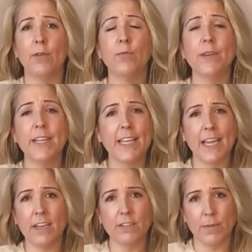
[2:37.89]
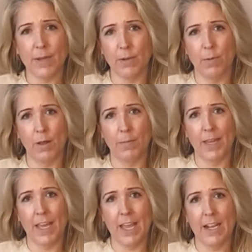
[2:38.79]
really cares about your
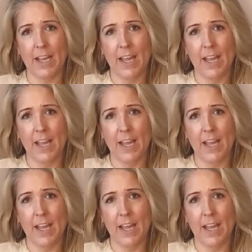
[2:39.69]
well-being.